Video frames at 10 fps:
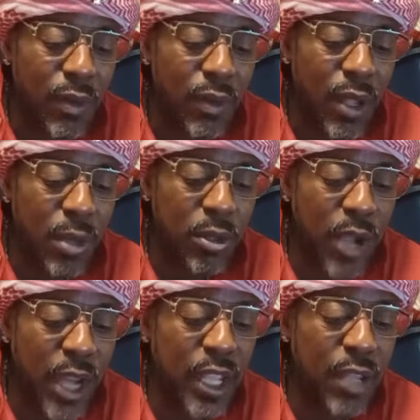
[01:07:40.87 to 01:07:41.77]
I'm trying
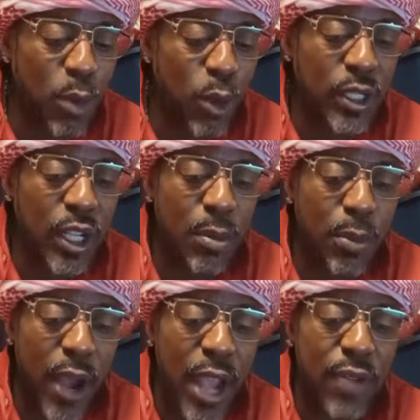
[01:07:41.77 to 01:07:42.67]
to get Moors to come
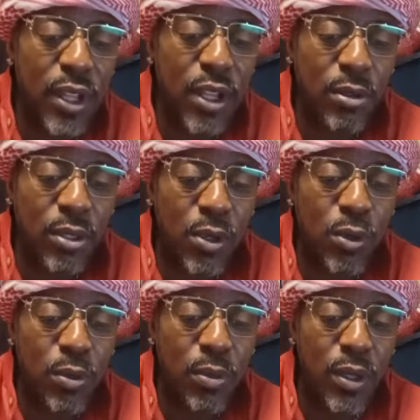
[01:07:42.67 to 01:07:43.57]
privately on
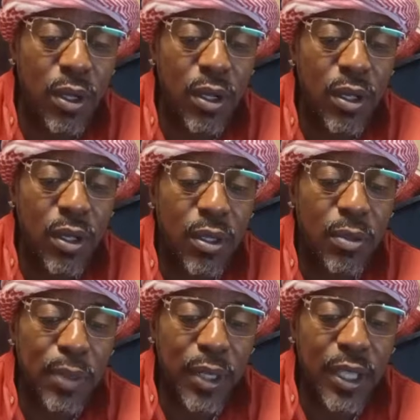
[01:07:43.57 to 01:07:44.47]
Zoom.
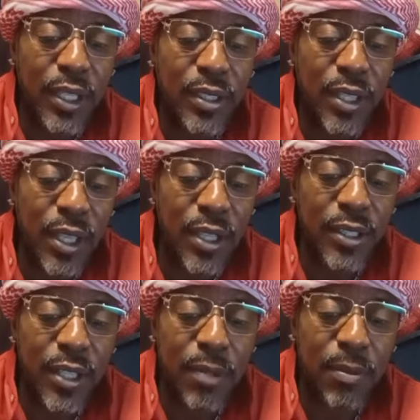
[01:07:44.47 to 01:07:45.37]
Please hit us
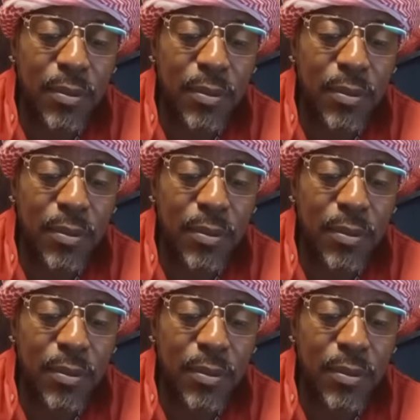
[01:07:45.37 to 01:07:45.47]
up.